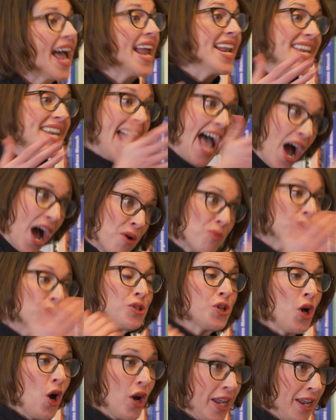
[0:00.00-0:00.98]
And now we're
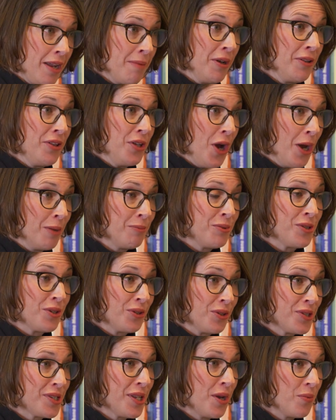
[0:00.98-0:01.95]
talking about the
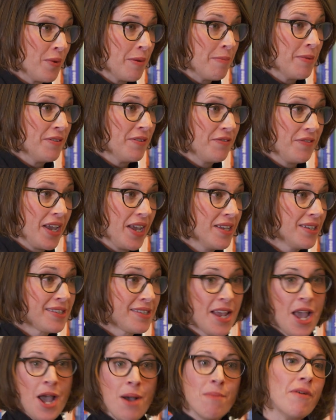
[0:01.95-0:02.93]
obstacles that women face.